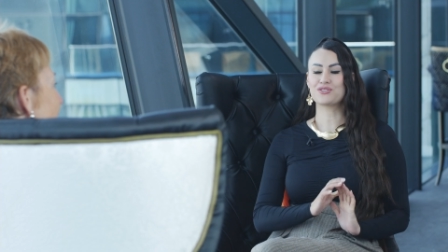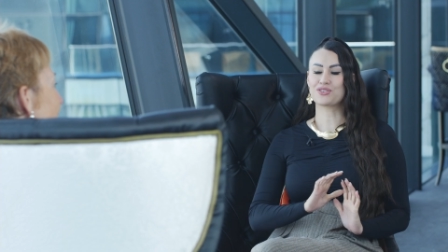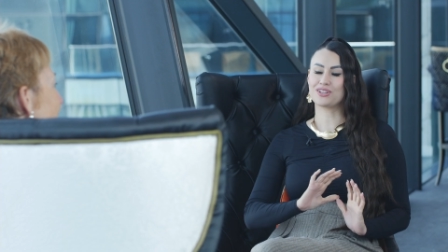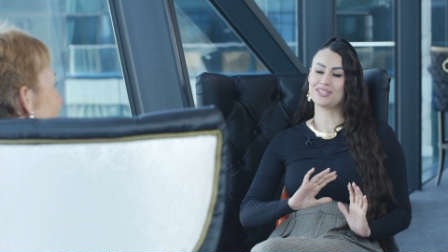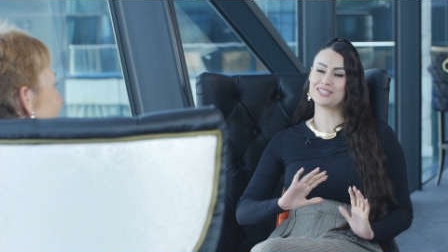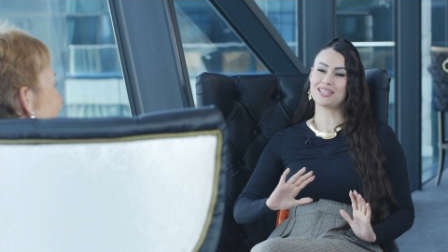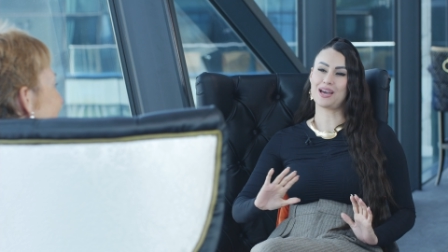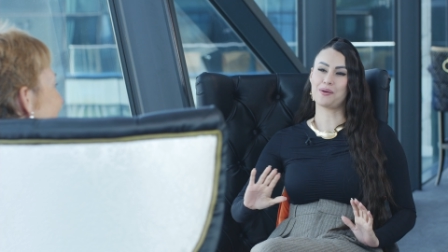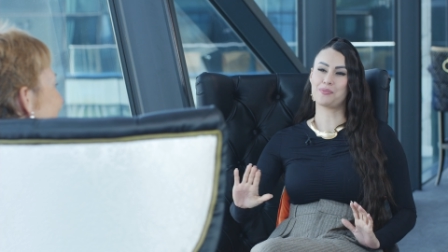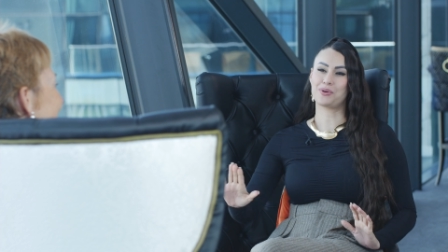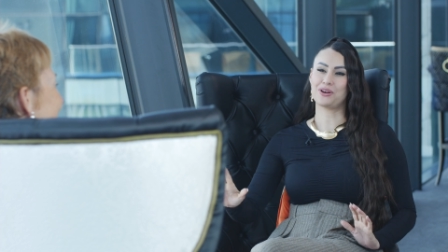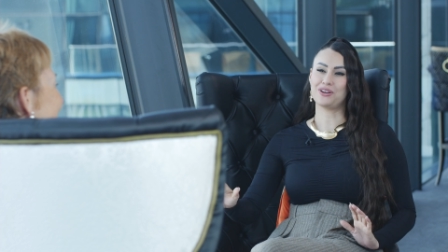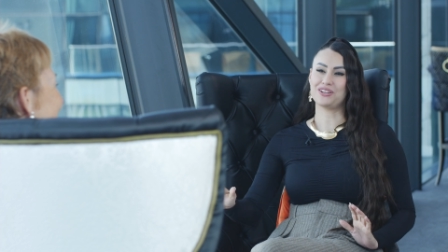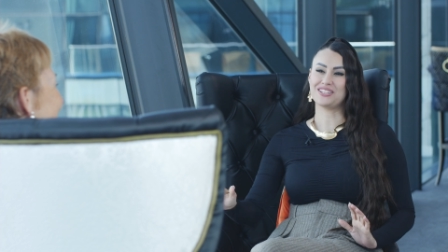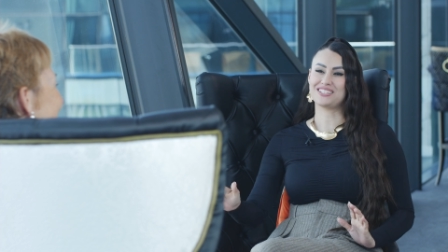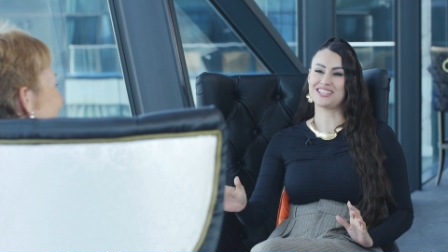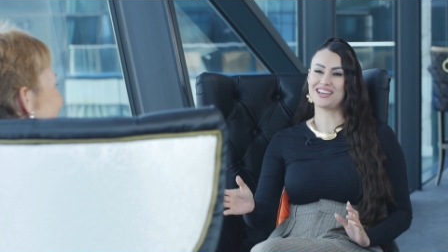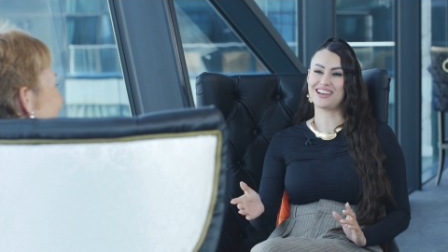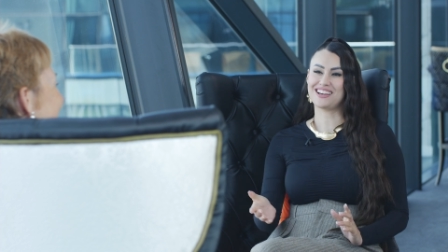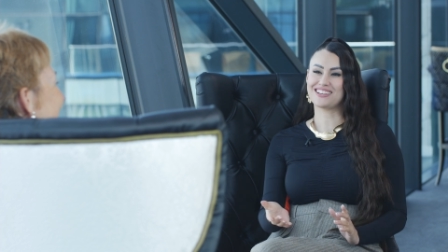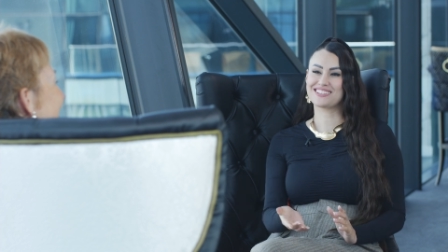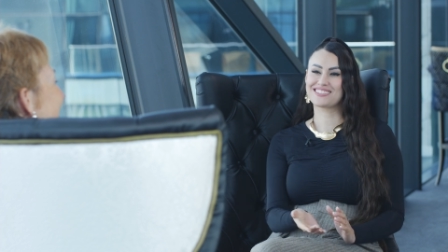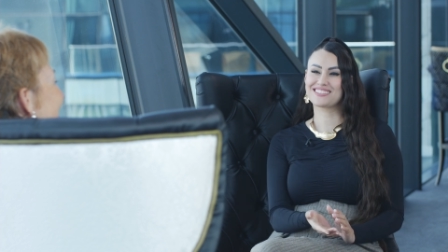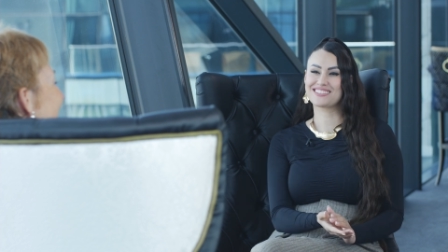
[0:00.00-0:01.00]
trust that
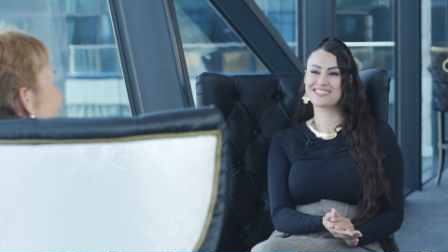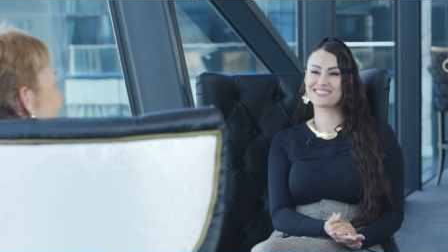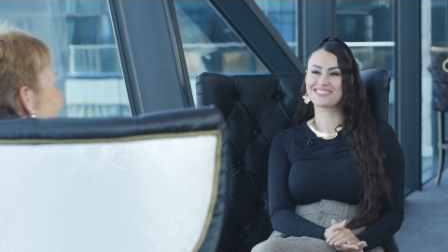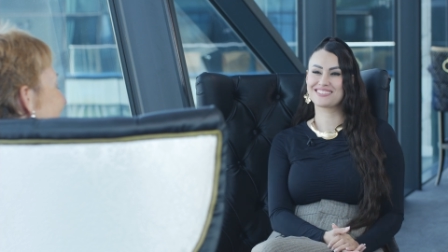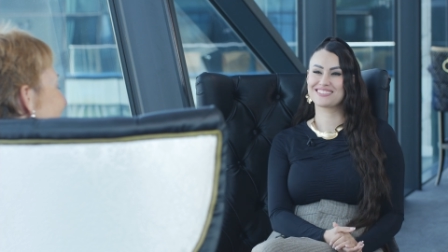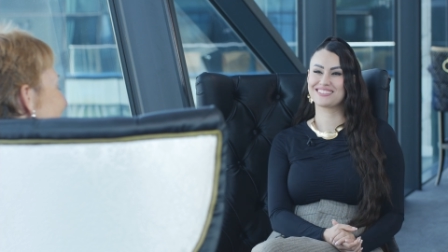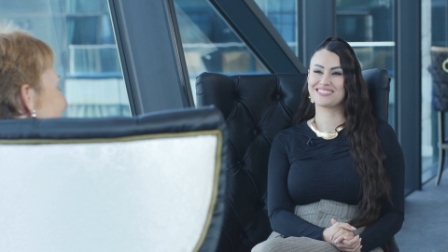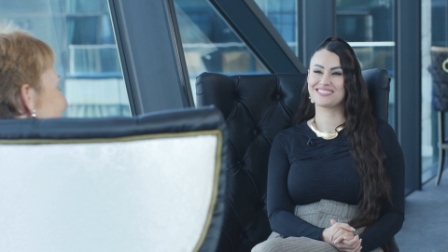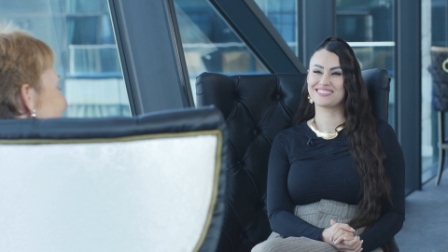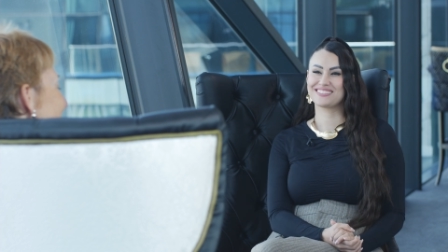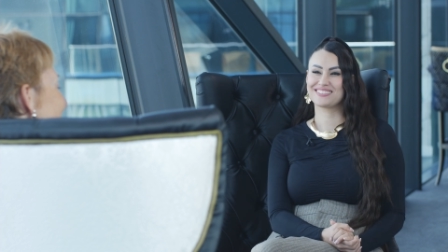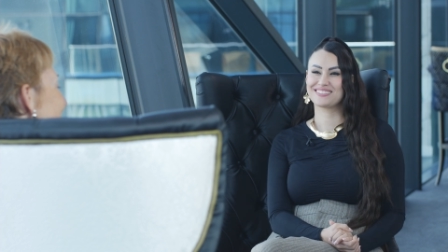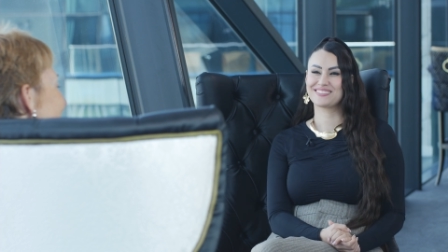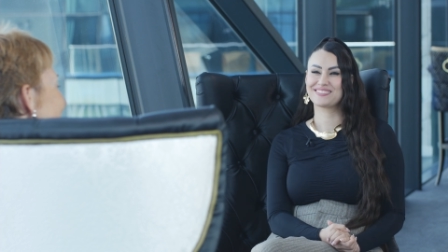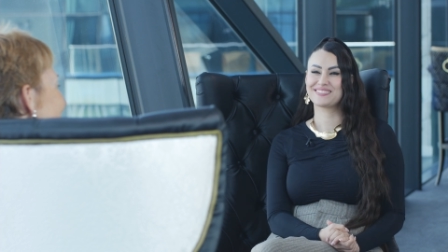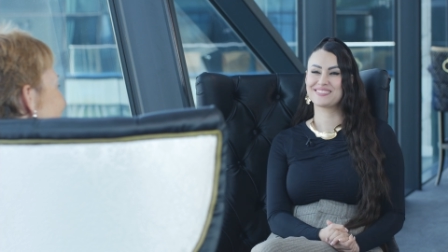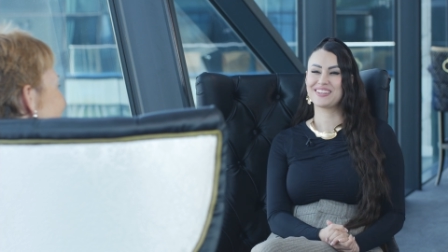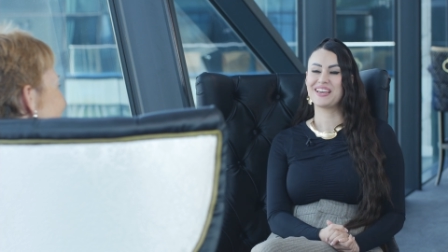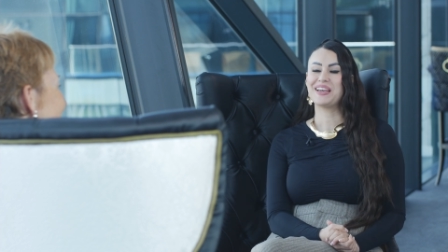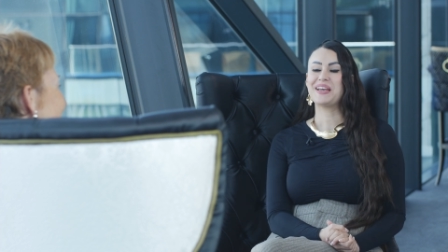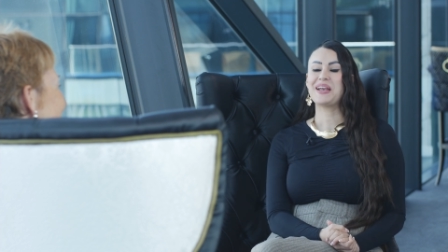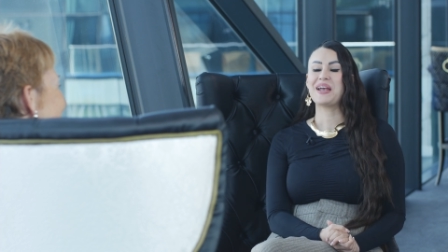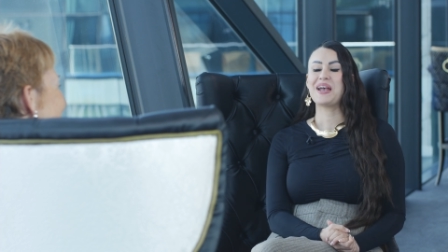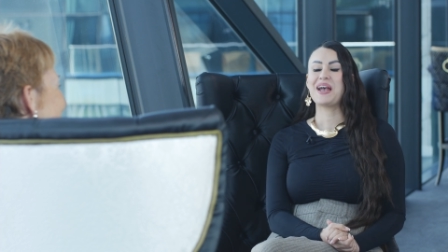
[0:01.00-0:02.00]
process. Yes
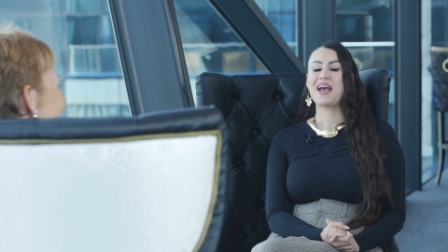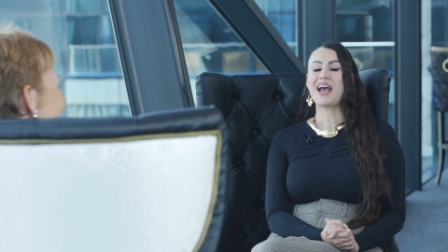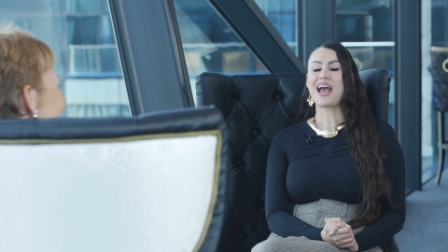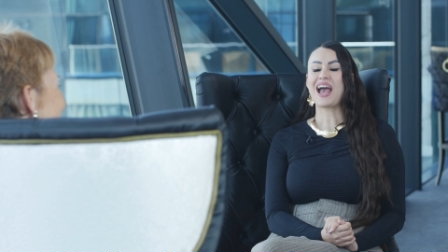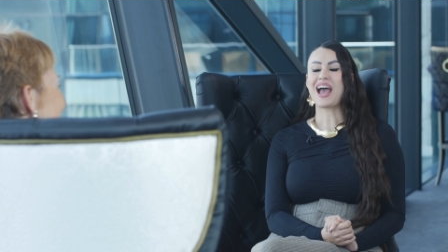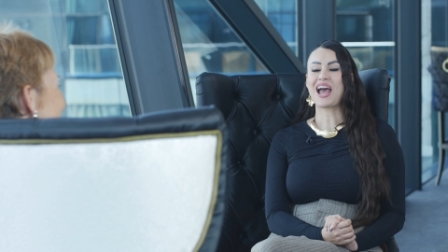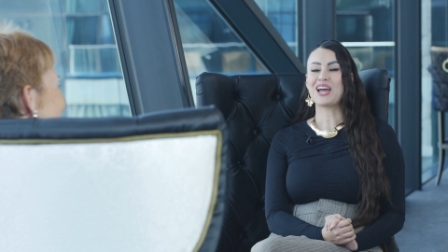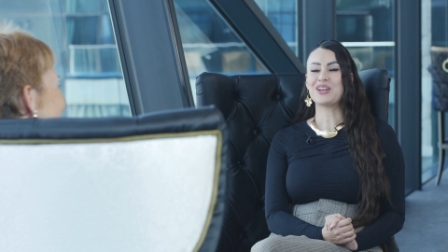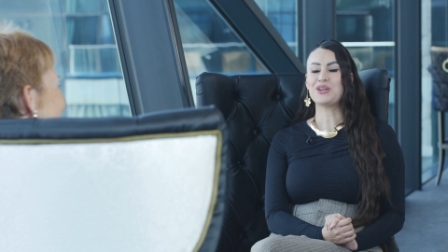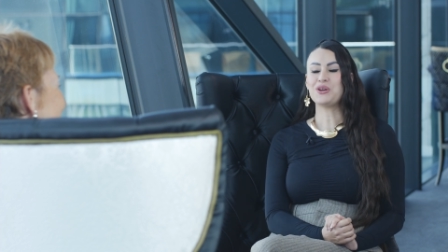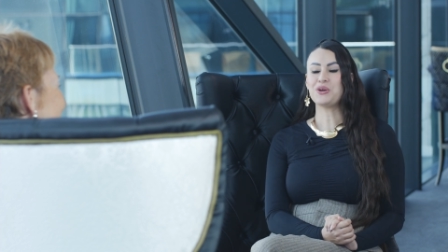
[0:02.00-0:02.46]
and